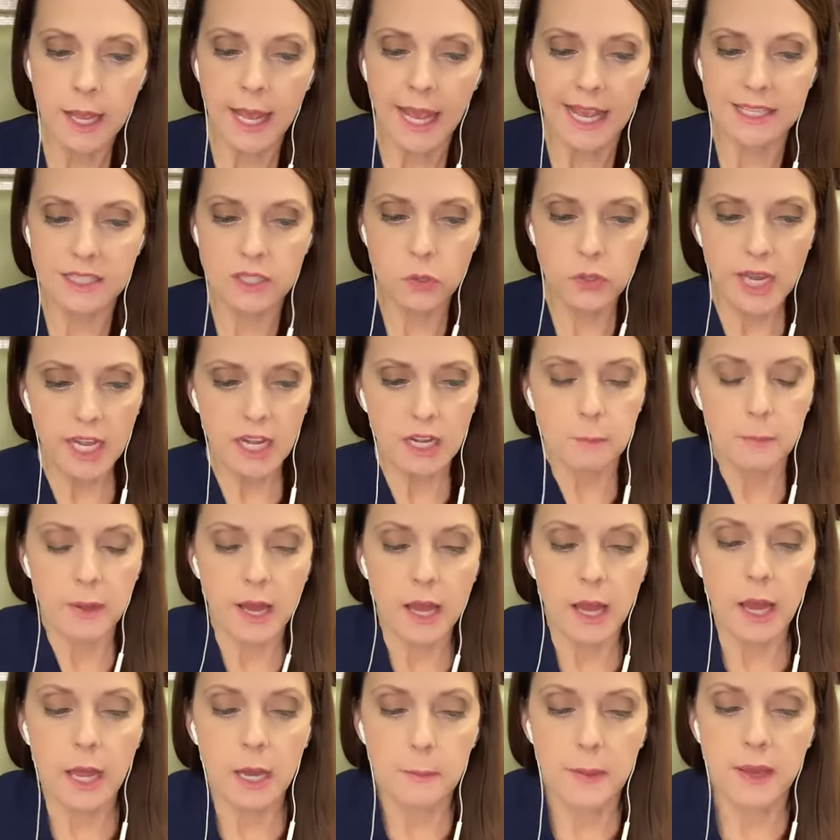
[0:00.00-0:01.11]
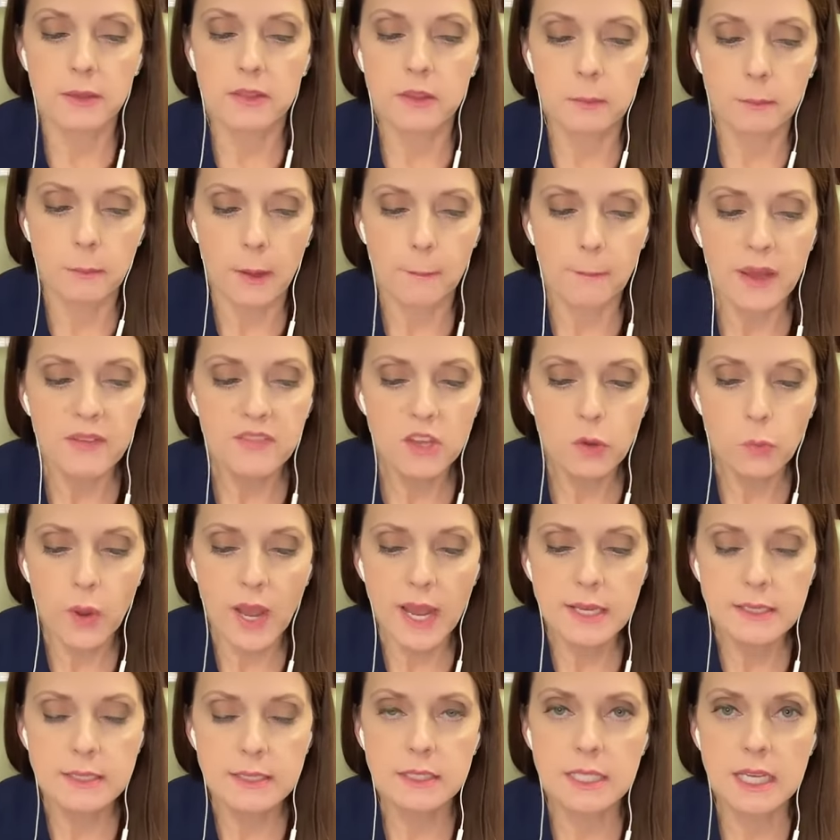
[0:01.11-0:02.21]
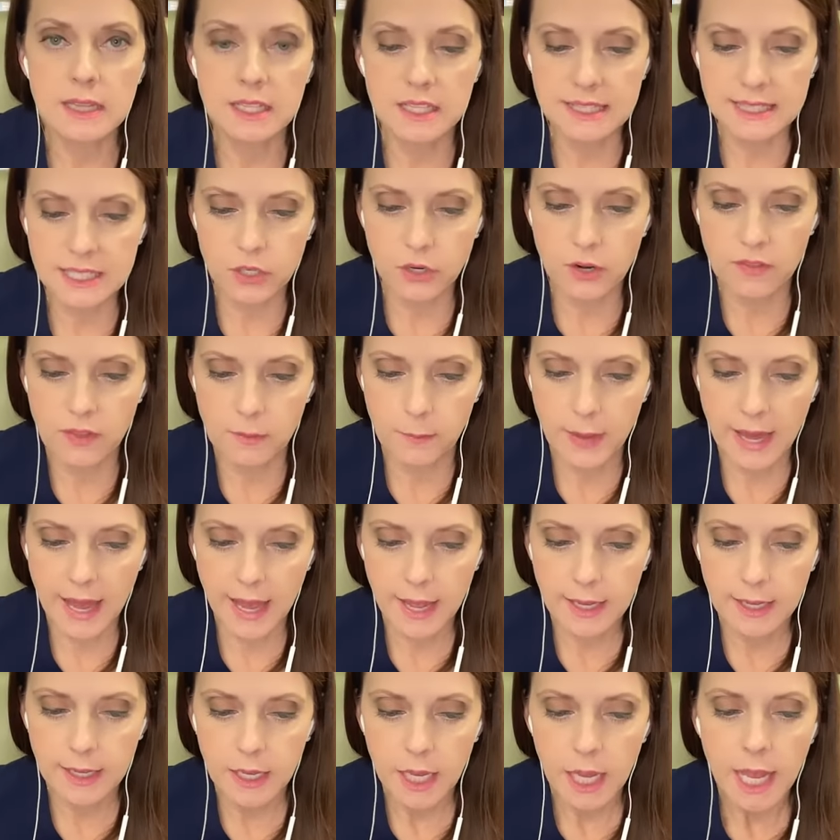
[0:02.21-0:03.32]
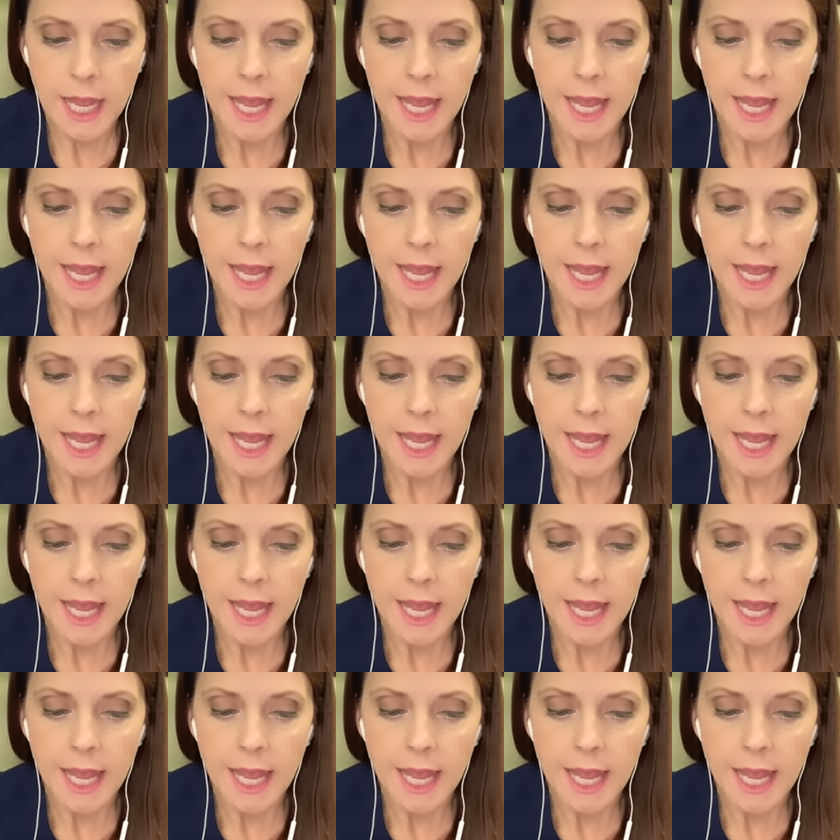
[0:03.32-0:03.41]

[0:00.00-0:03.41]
is located above the waist in the center of the back,